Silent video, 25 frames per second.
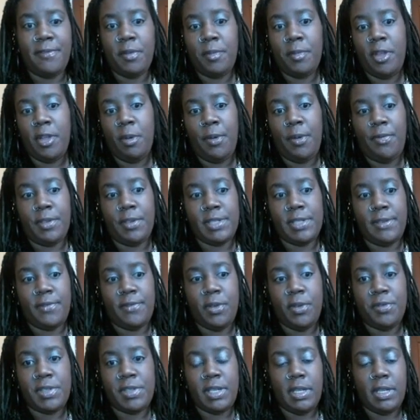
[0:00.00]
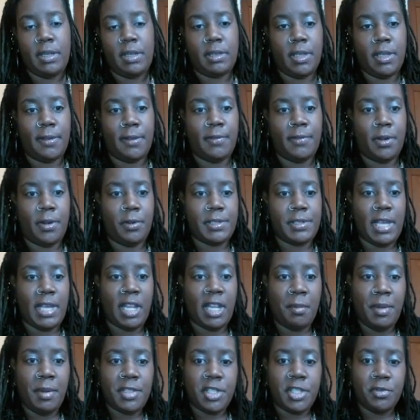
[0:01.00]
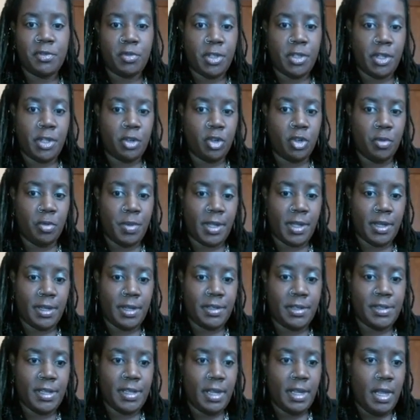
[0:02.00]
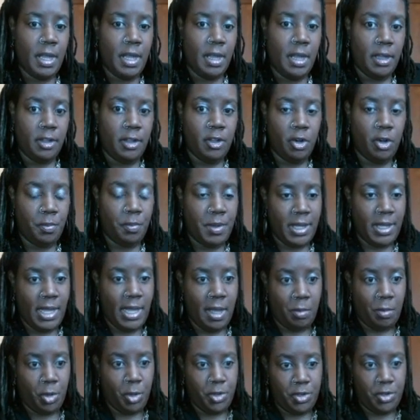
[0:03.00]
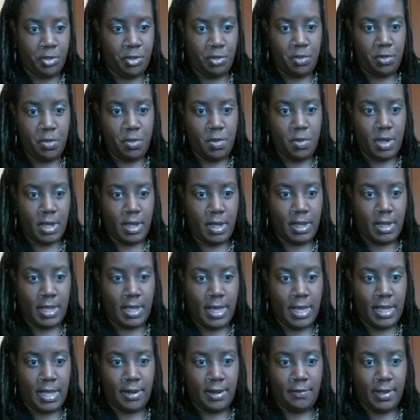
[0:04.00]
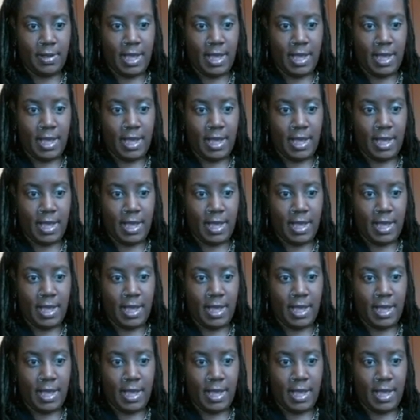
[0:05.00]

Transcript: familiar with this if you've seen ClickFunnels. Elements is really cool because you'll be able to kind of